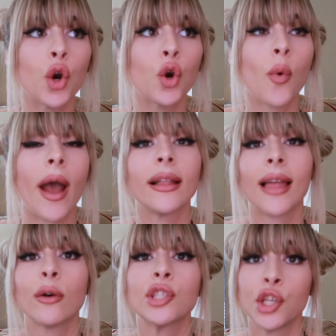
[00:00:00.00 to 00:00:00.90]
who I
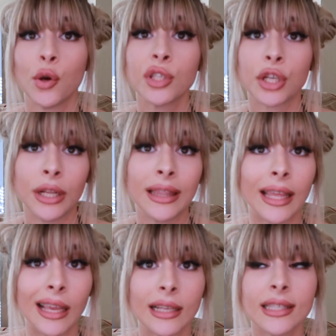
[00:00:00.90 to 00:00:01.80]
allow to know certain
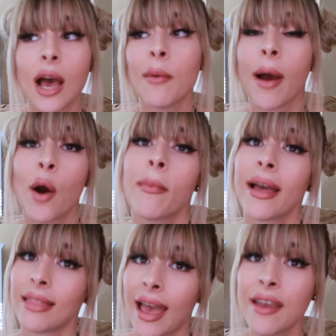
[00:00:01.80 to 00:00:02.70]
things about
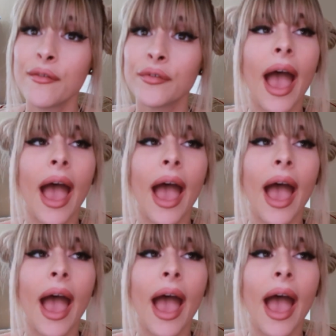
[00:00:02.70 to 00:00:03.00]
my life,